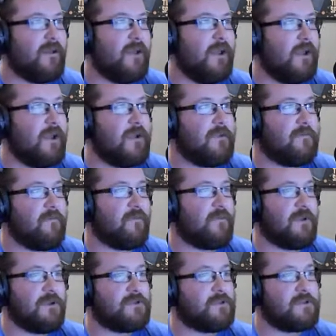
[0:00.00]
And
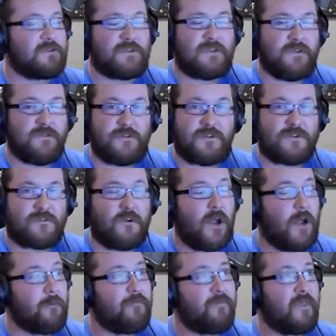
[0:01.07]
it was just
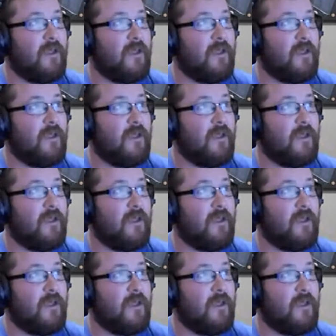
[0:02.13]
great.